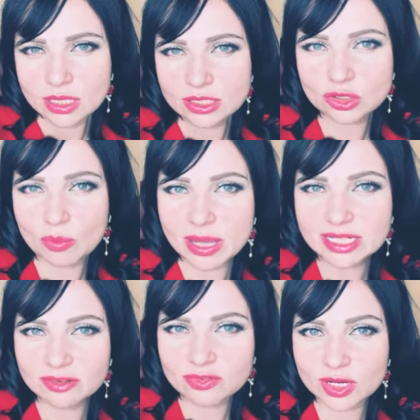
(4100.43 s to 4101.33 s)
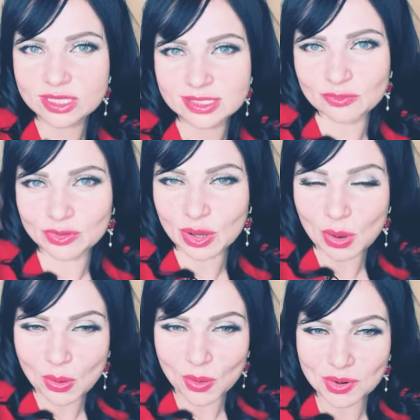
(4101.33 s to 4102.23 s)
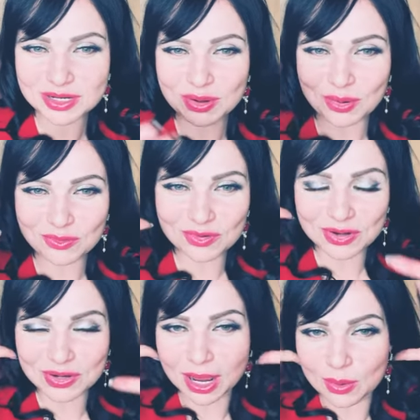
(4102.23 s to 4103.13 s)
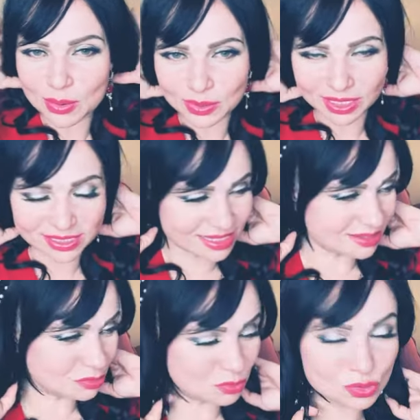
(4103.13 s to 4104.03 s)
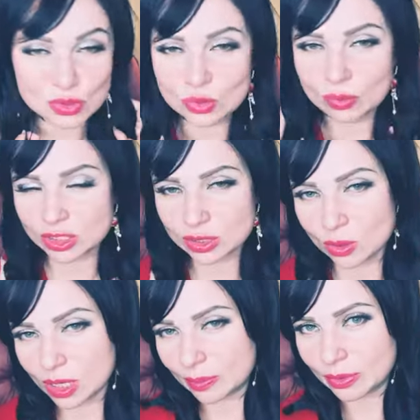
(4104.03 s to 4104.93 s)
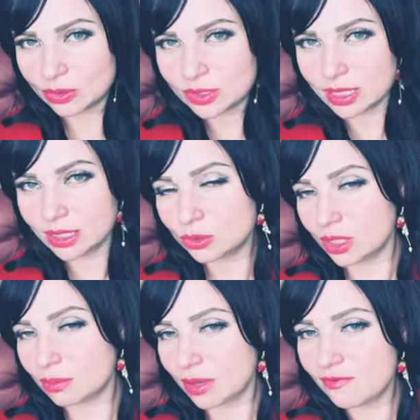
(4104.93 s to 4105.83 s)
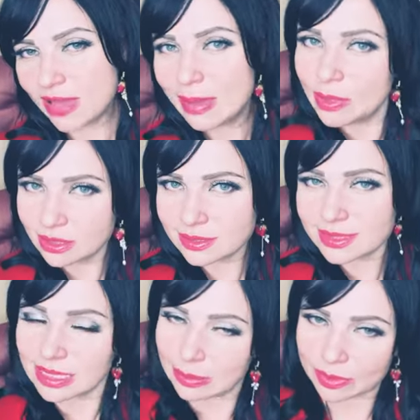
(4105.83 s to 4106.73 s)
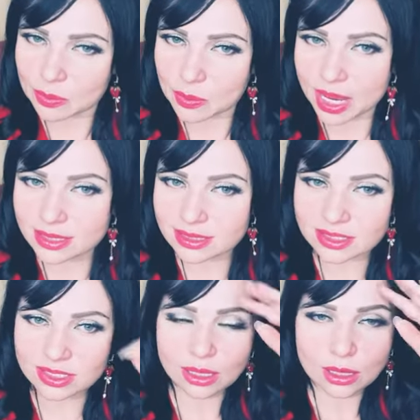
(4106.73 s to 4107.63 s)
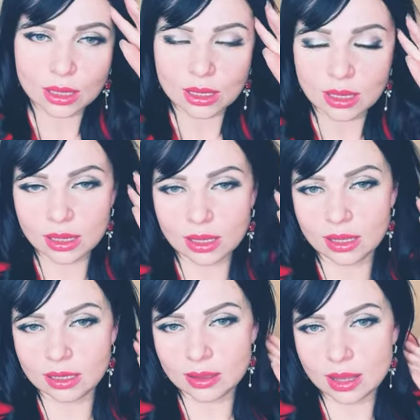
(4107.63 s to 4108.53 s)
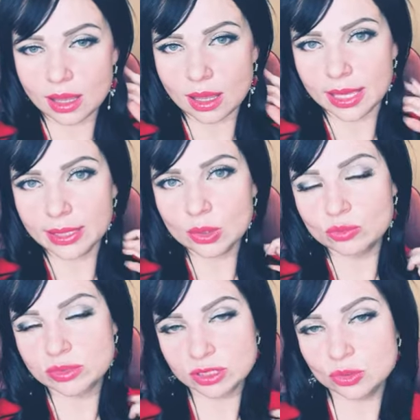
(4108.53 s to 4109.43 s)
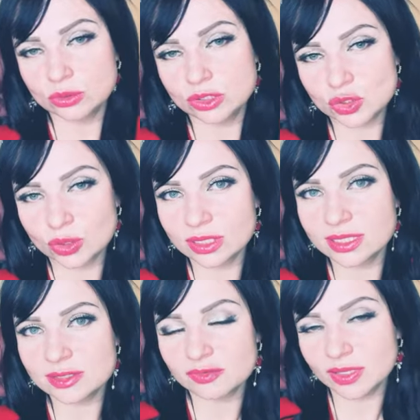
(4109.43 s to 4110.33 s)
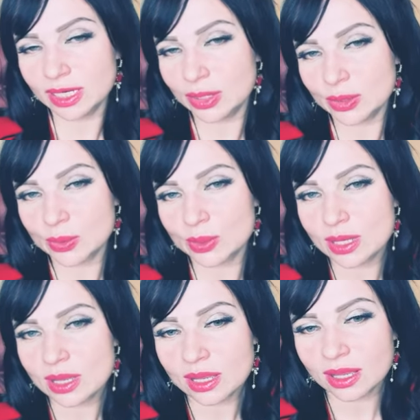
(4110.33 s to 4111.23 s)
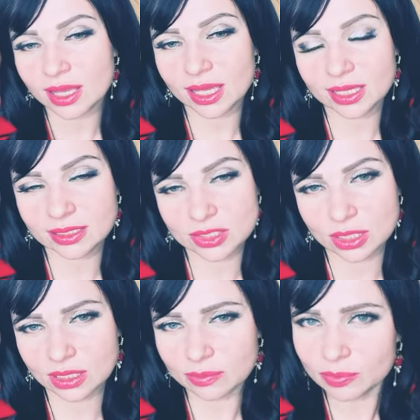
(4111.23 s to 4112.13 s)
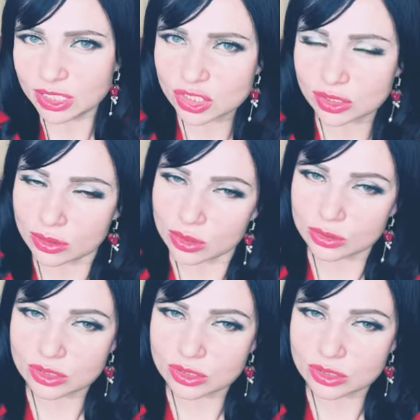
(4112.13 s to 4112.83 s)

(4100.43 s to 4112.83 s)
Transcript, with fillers: so my dear friends, we are already over an hour. Let's not do too much longer because I need to get my family in sleep and rest. Uh, I hope that you enjoyed this video and uh, please share your